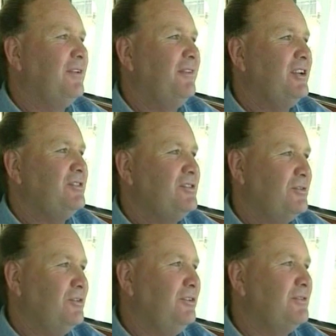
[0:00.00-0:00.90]
I've actually um,
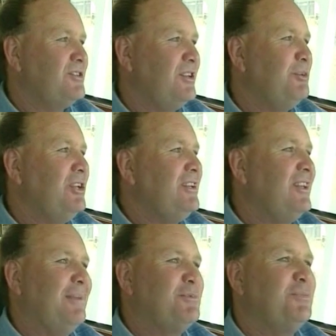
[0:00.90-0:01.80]
stood there and seen my
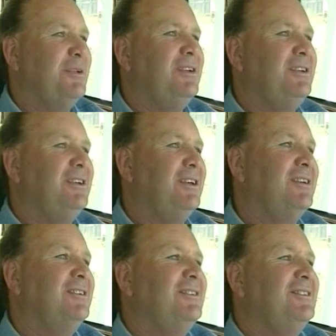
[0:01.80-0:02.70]
kneecaps bloody
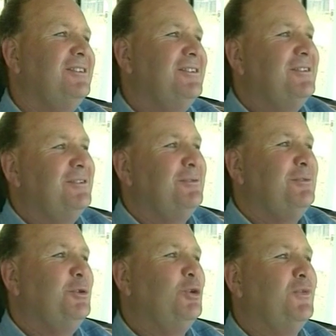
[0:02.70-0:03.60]
uh,
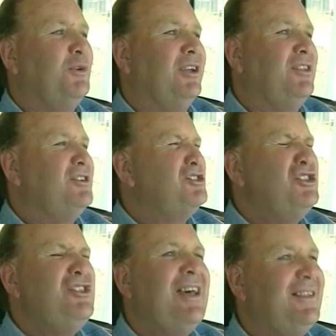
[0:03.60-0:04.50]
quivering, and there's
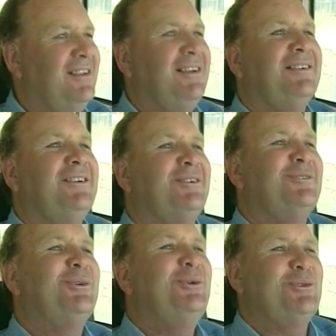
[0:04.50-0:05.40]
nothing you
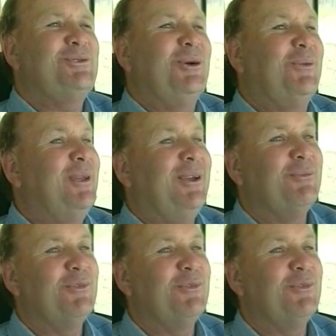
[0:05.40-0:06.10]
can do to stop that.